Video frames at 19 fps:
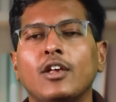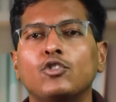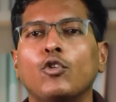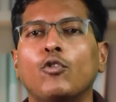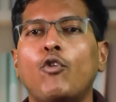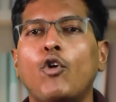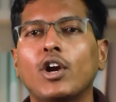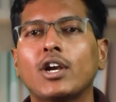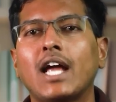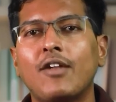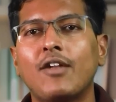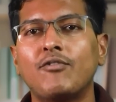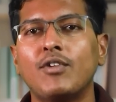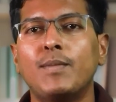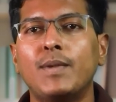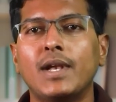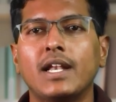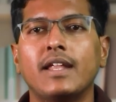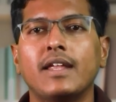So what are
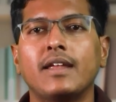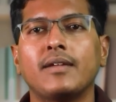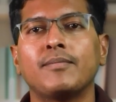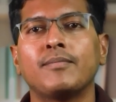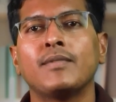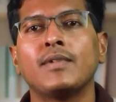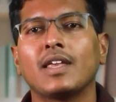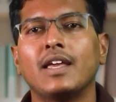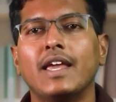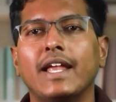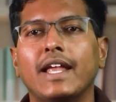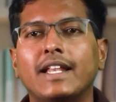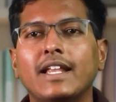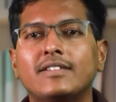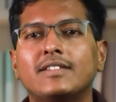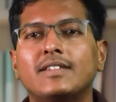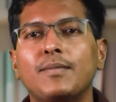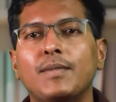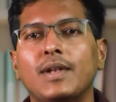we building? It
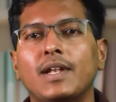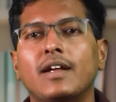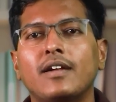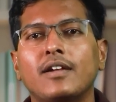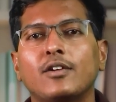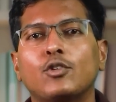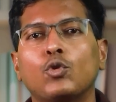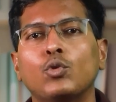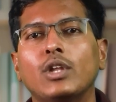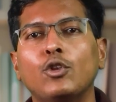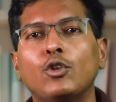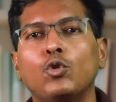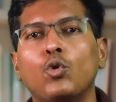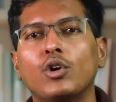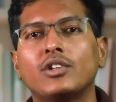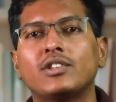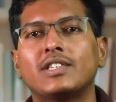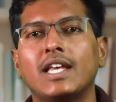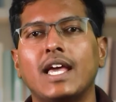is similar to the
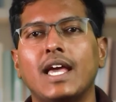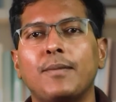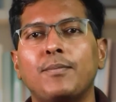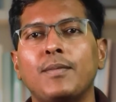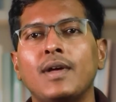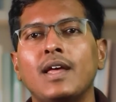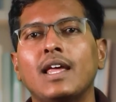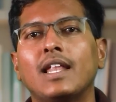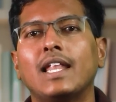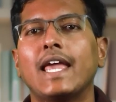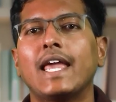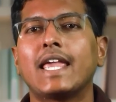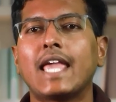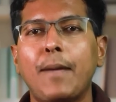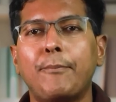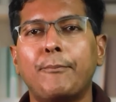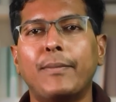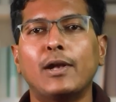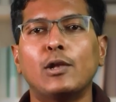Notes app like
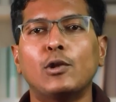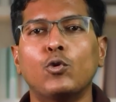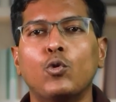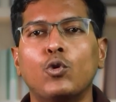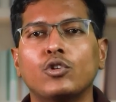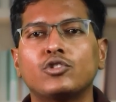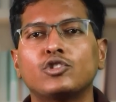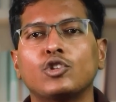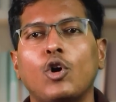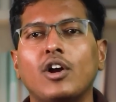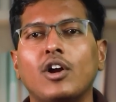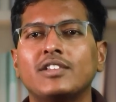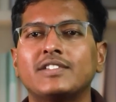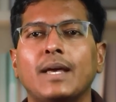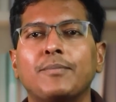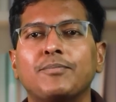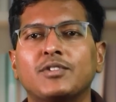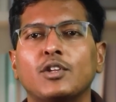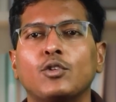Apple Notes or
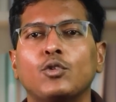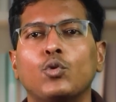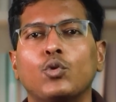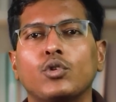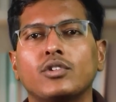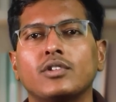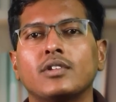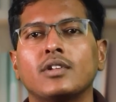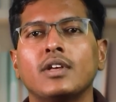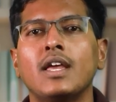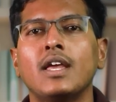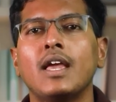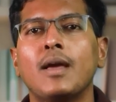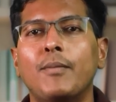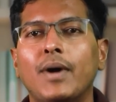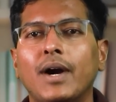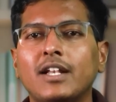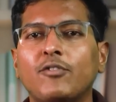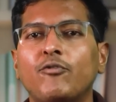Samsung Notes,
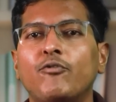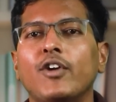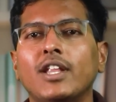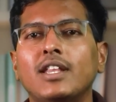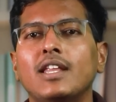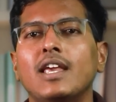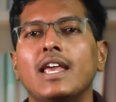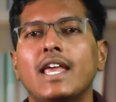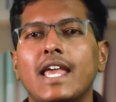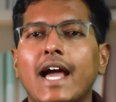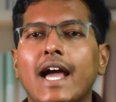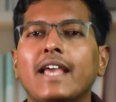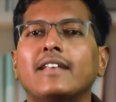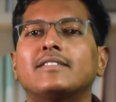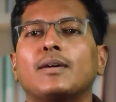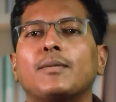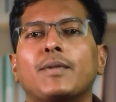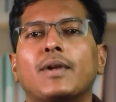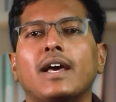but with AI
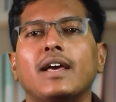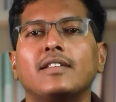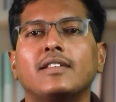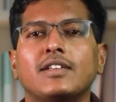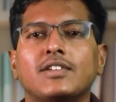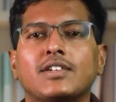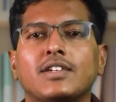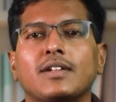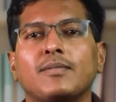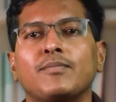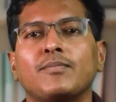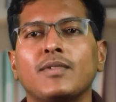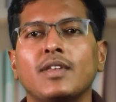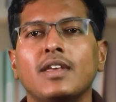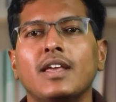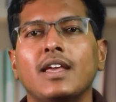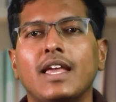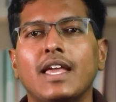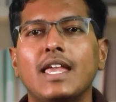summarization.
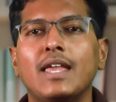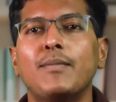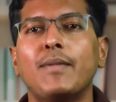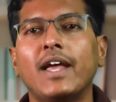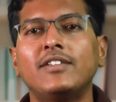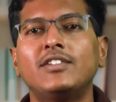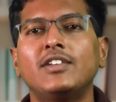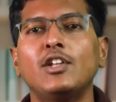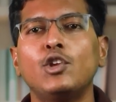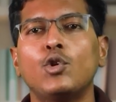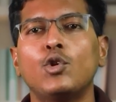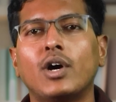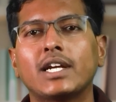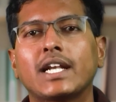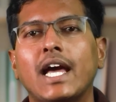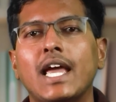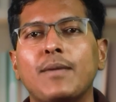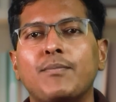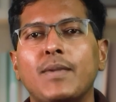Imagine you
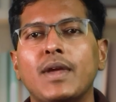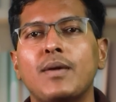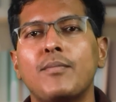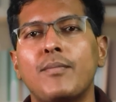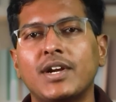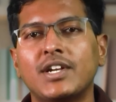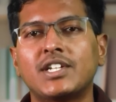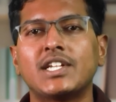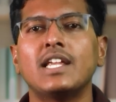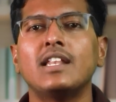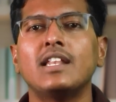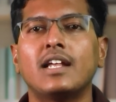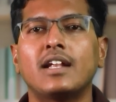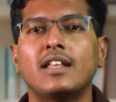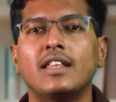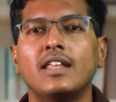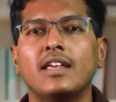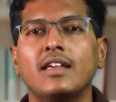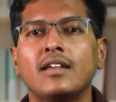are typing machine
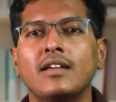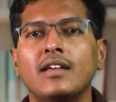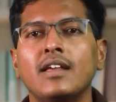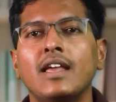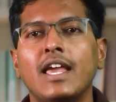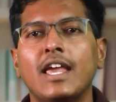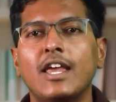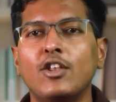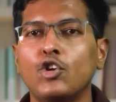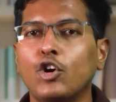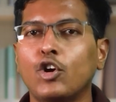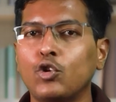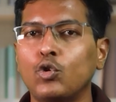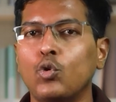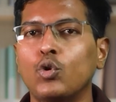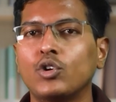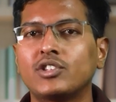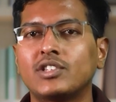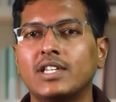learning in your
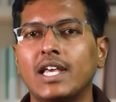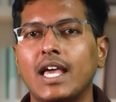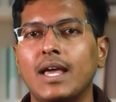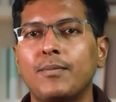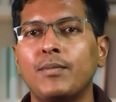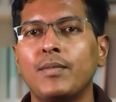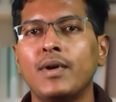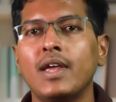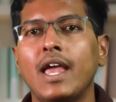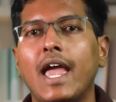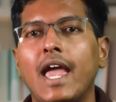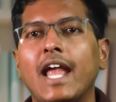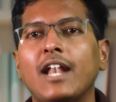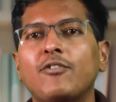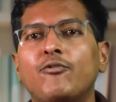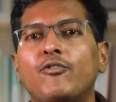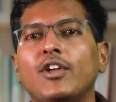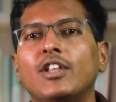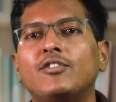Notes app,
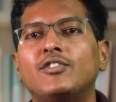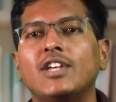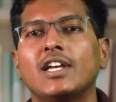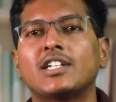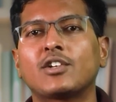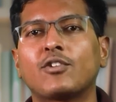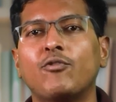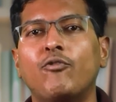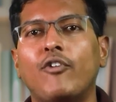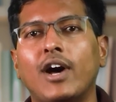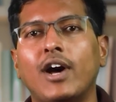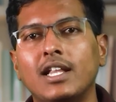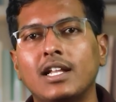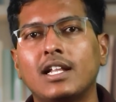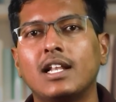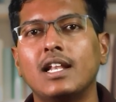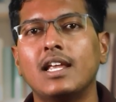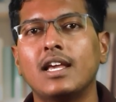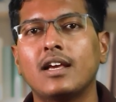and with just
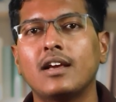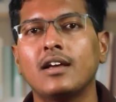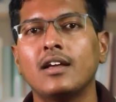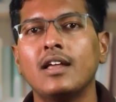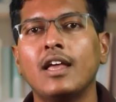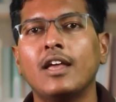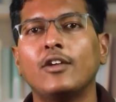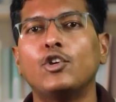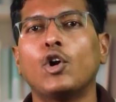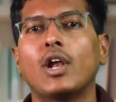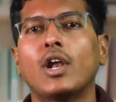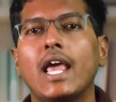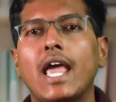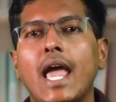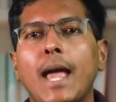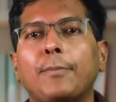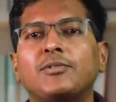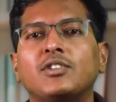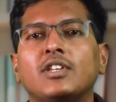one click, your
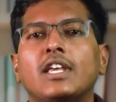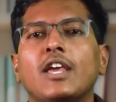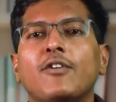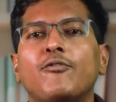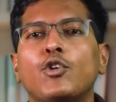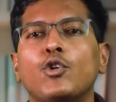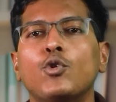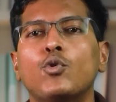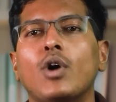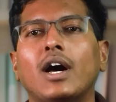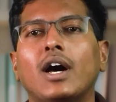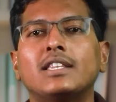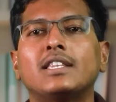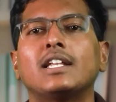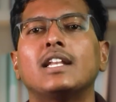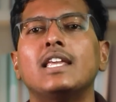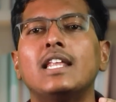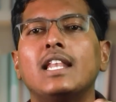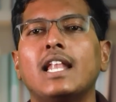apps give you a
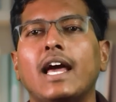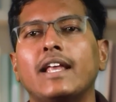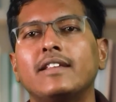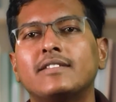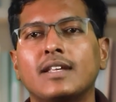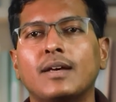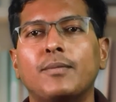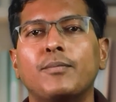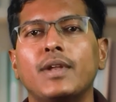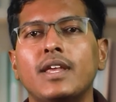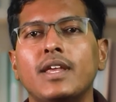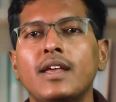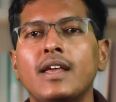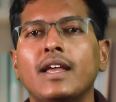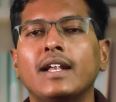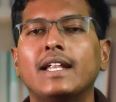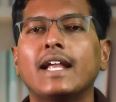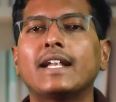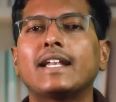3-line summary
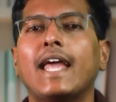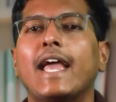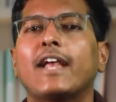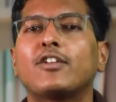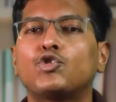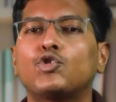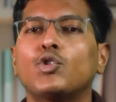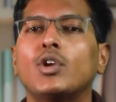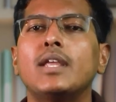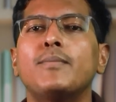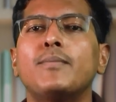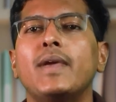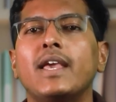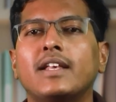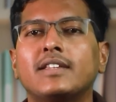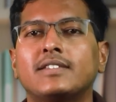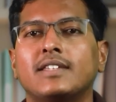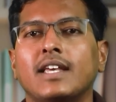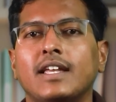that actually
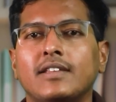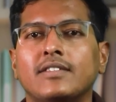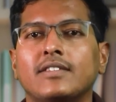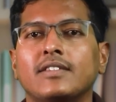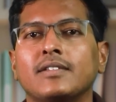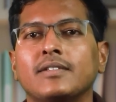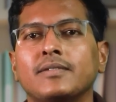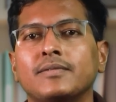makes sense.